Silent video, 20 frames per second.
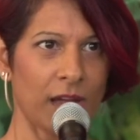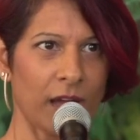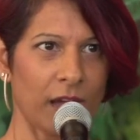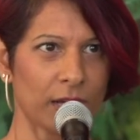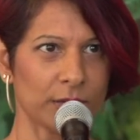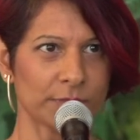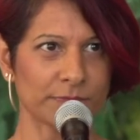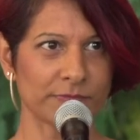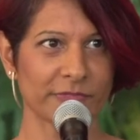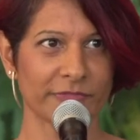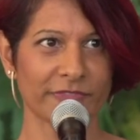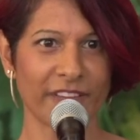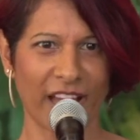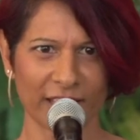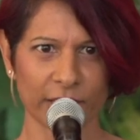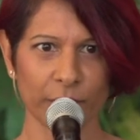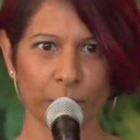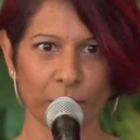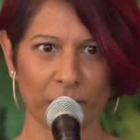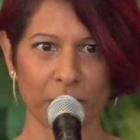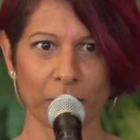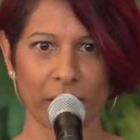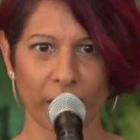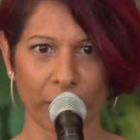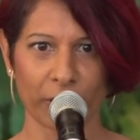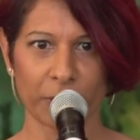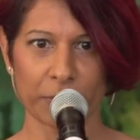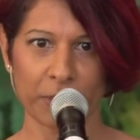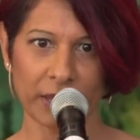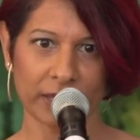um, valuing my
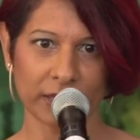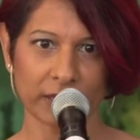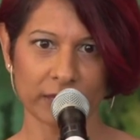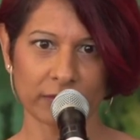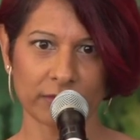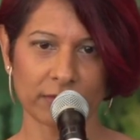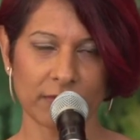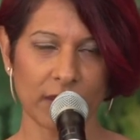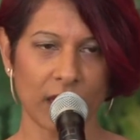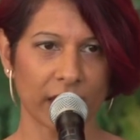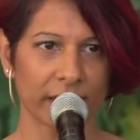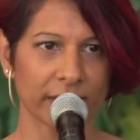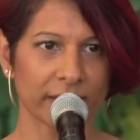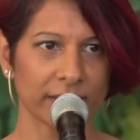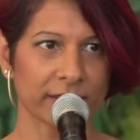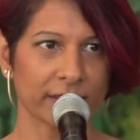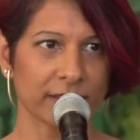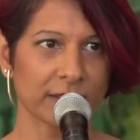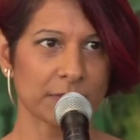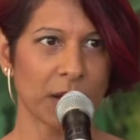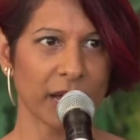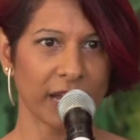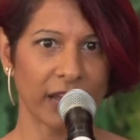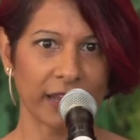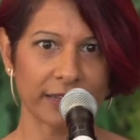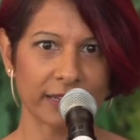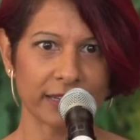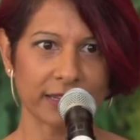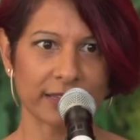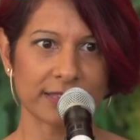own opinion and my
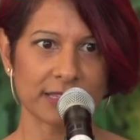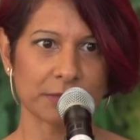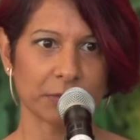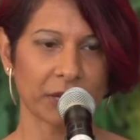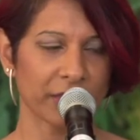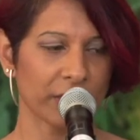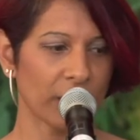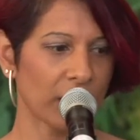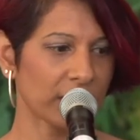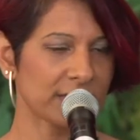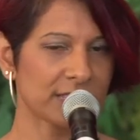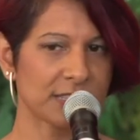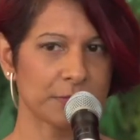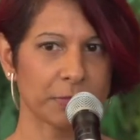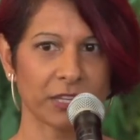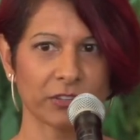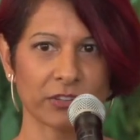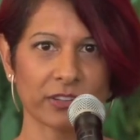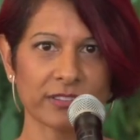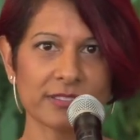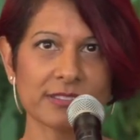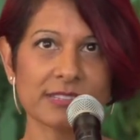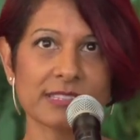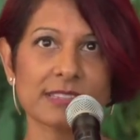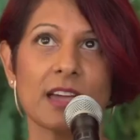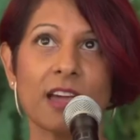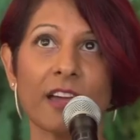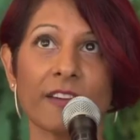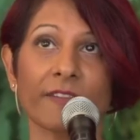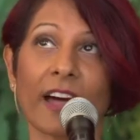ideas and my thoughts to being just as
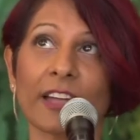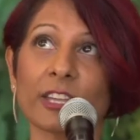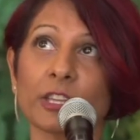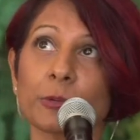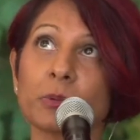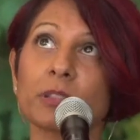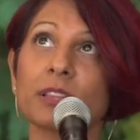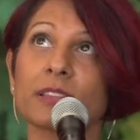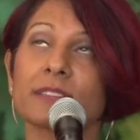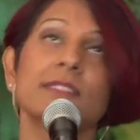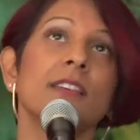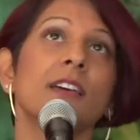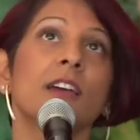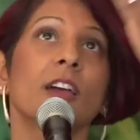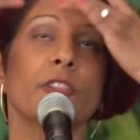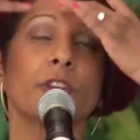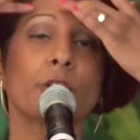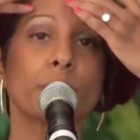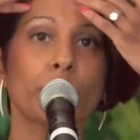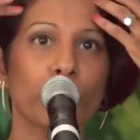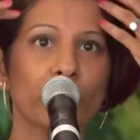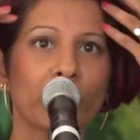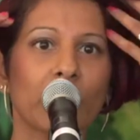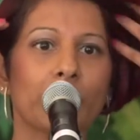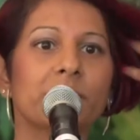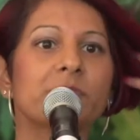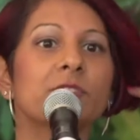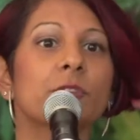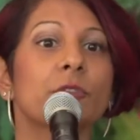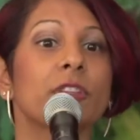valuable as the, the
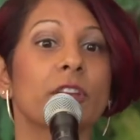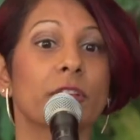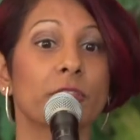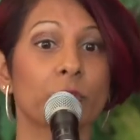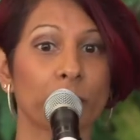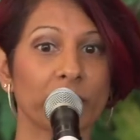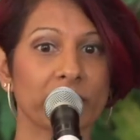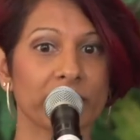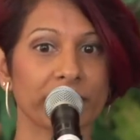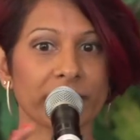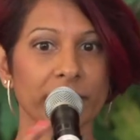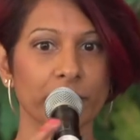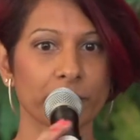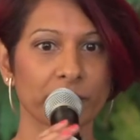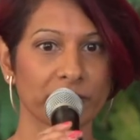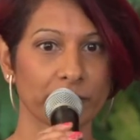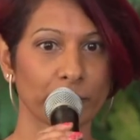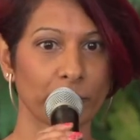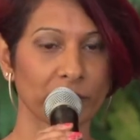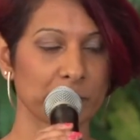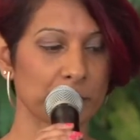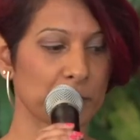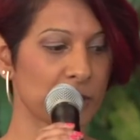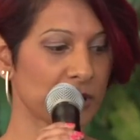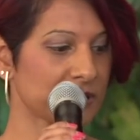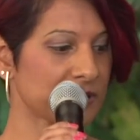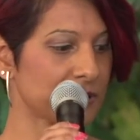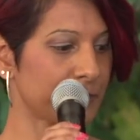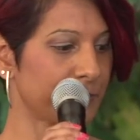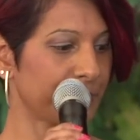grown-ups or the authority figures that wrote the
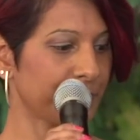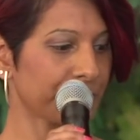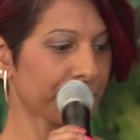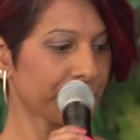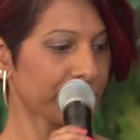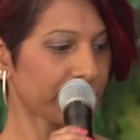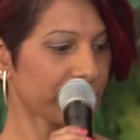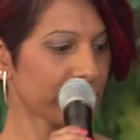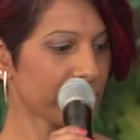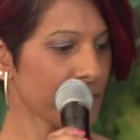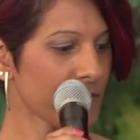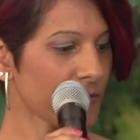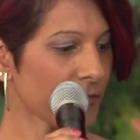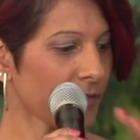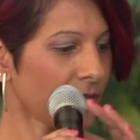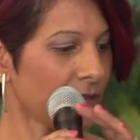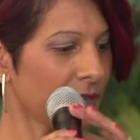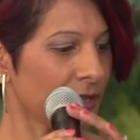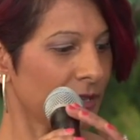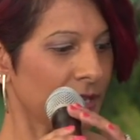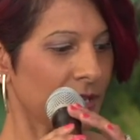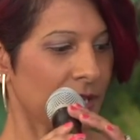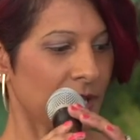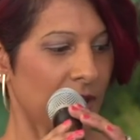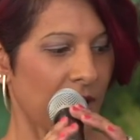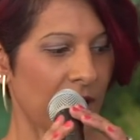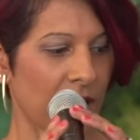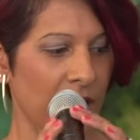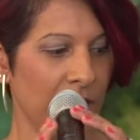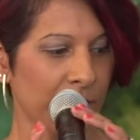books.
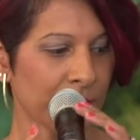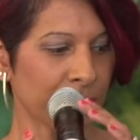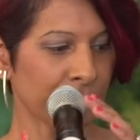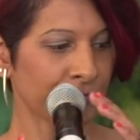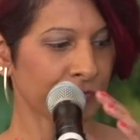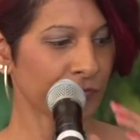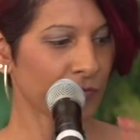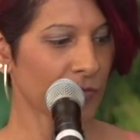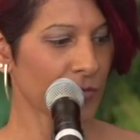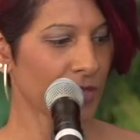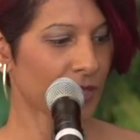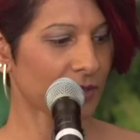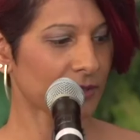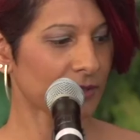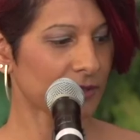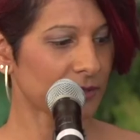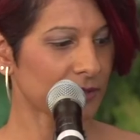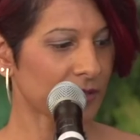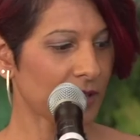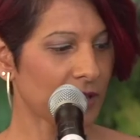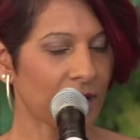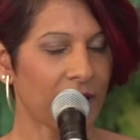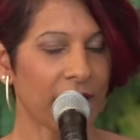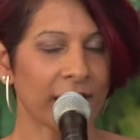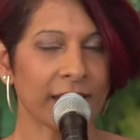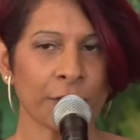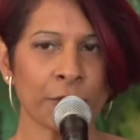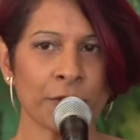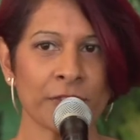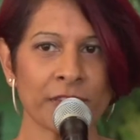Um,
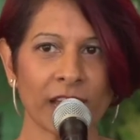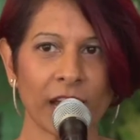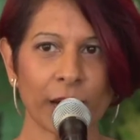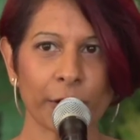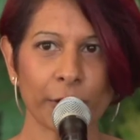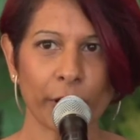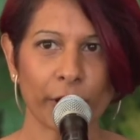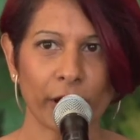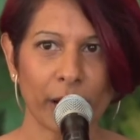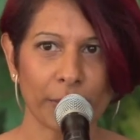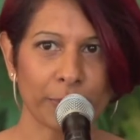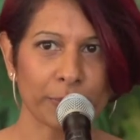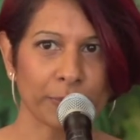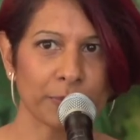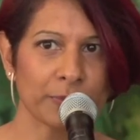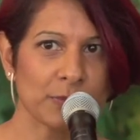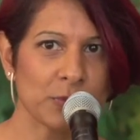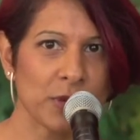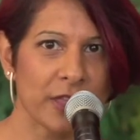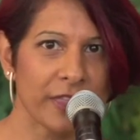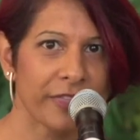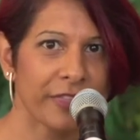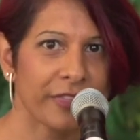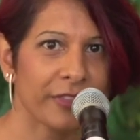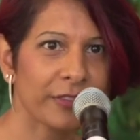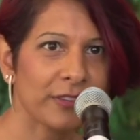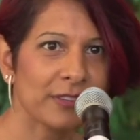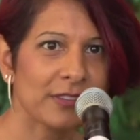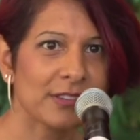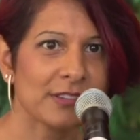another thing I grew up
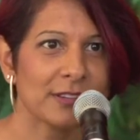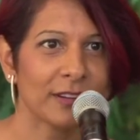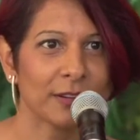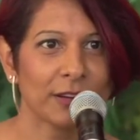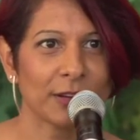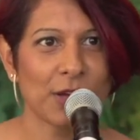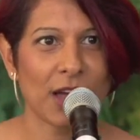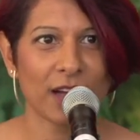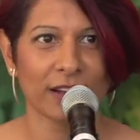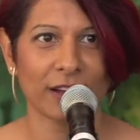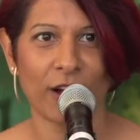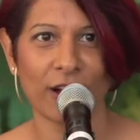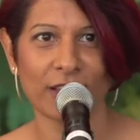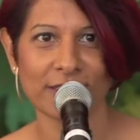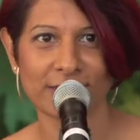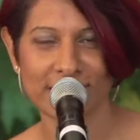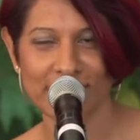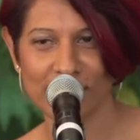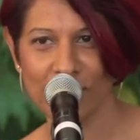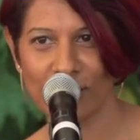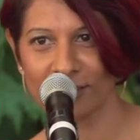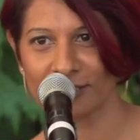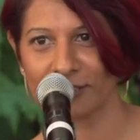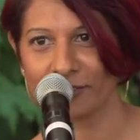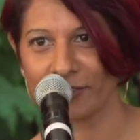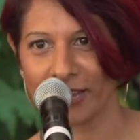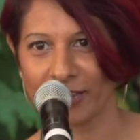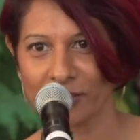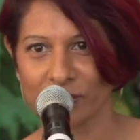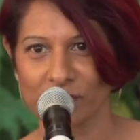with a constant
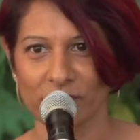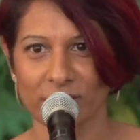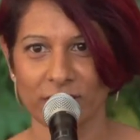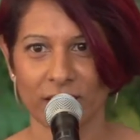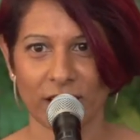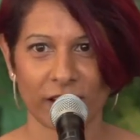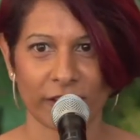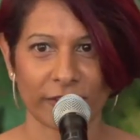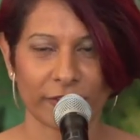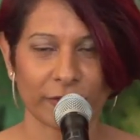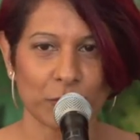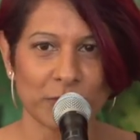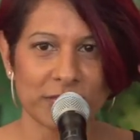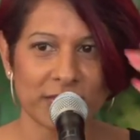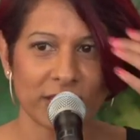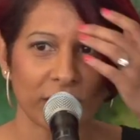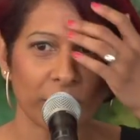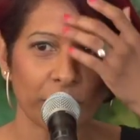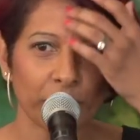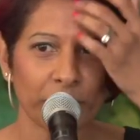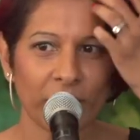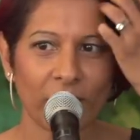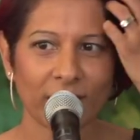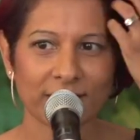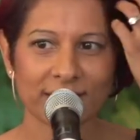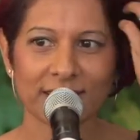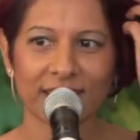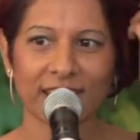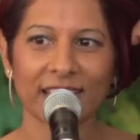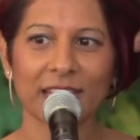cultivation of was
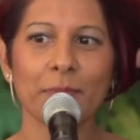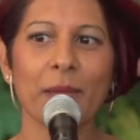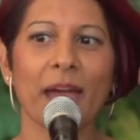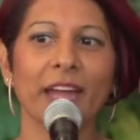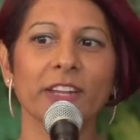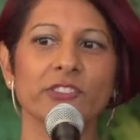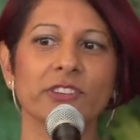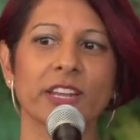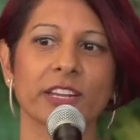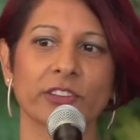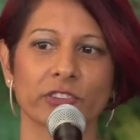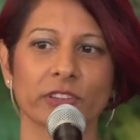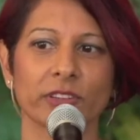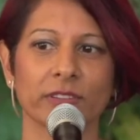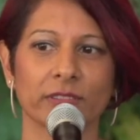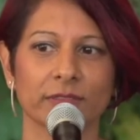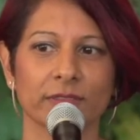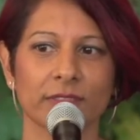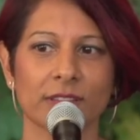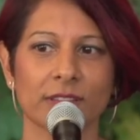curiosity and imagination.